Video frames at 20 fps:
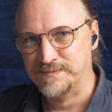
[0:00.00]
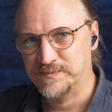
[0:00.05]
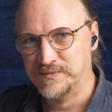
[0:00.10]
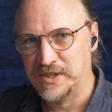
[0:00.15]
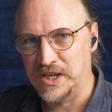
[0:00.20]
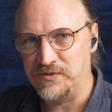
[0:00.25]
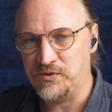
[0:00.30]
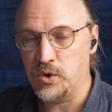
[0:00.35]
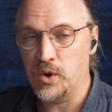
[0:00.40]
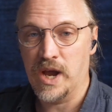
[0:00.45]

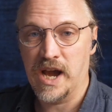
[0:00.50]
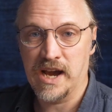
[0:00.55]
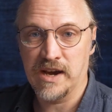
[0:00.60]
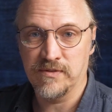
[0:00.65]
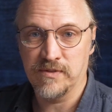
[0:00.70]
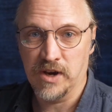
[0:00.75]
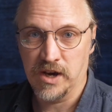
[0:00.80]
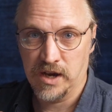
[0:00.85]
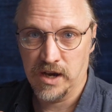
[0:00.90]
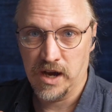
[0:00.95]
if you have
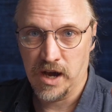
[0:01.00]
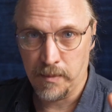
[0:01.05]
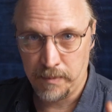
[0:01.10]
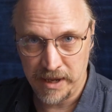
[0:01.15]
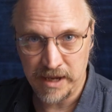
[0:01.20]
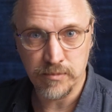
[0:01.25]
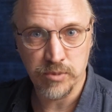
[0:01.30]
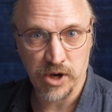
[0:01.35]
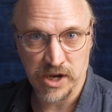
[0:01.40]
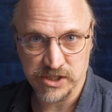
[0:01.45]
a
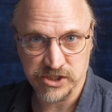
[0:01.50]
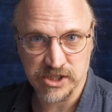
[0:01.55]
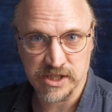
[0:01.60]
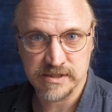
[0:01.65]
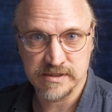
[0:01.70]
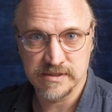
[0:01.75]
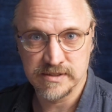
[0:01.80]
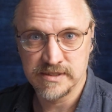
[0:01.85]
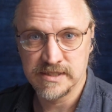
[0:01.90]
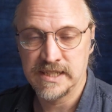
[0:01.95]
big
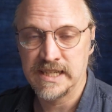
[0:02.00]
project?